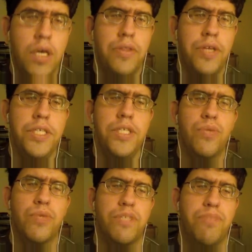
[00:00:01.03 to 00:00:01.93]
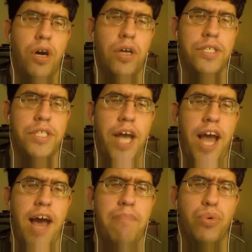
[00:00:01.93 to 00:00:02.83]
This is a response to
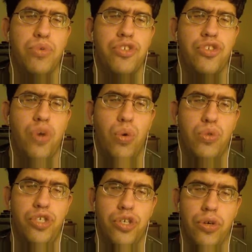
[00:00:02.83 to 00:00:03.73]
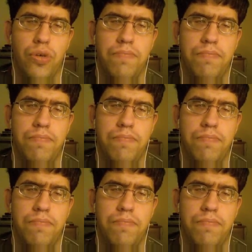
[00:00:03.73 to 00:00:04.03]
AppleSoldier.